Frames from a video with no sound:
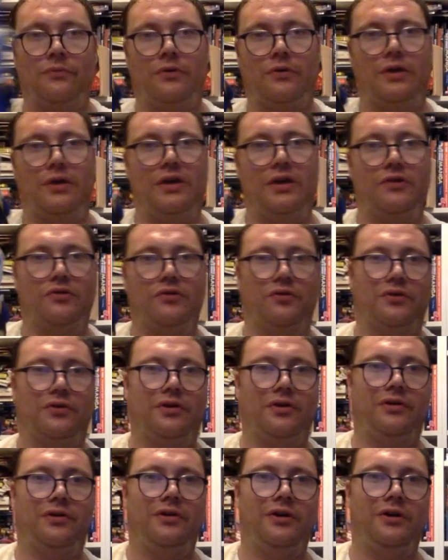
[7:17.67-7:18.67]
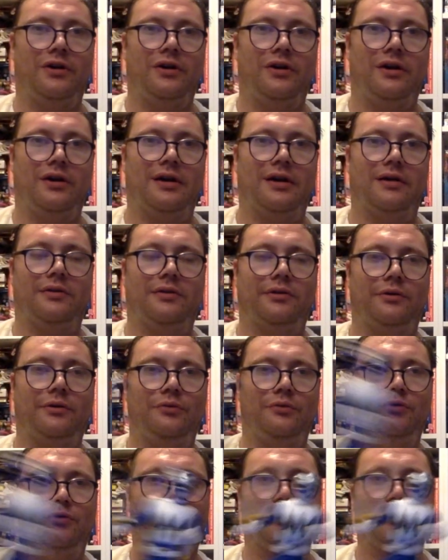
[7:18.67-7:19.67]
He's got the
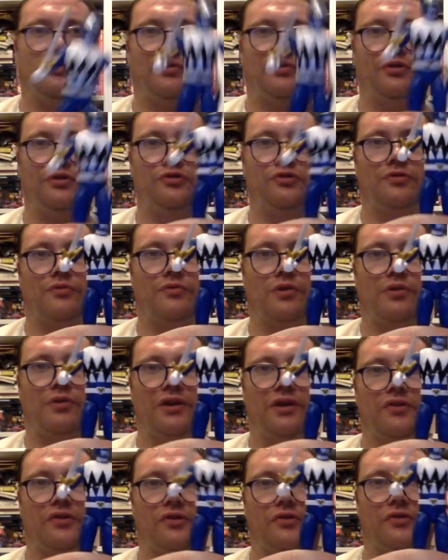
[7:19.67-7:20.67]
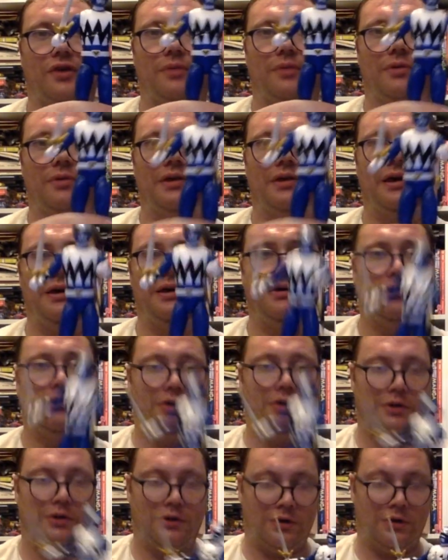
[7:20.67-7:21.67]
enclosed version of the Quasar Saber there.
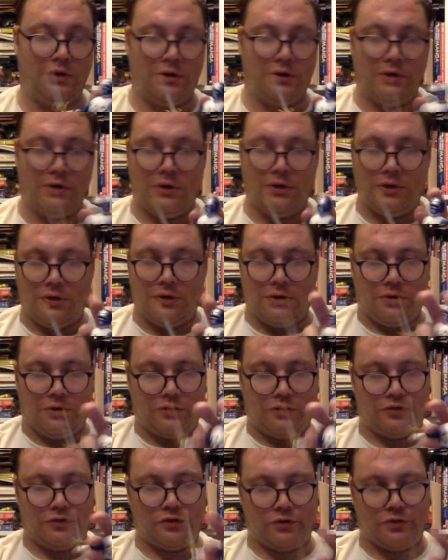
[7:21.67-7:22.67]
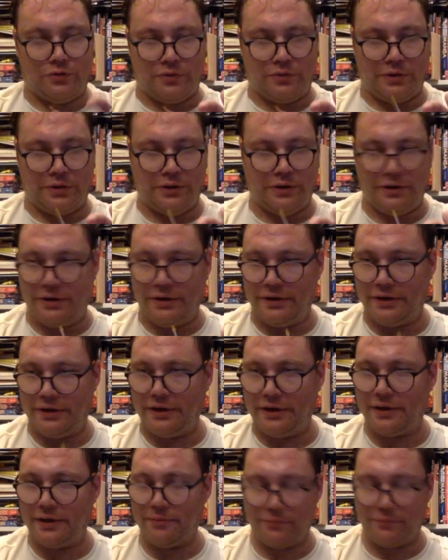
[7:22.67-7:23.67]
So
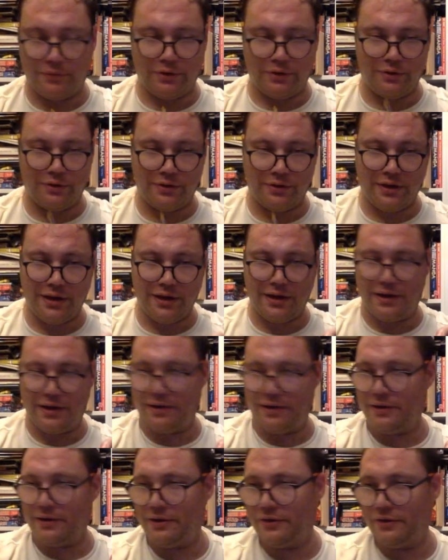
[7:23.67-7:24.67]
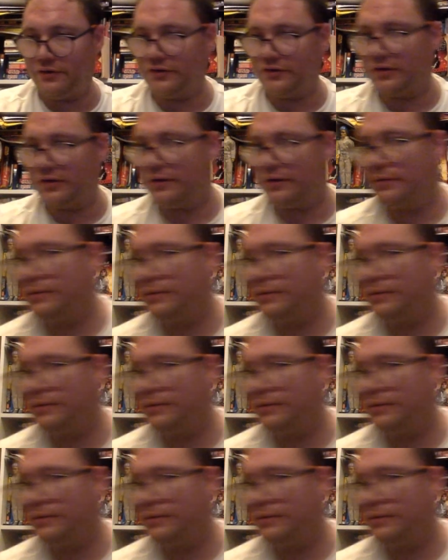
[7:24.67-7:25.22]
yep, okay, so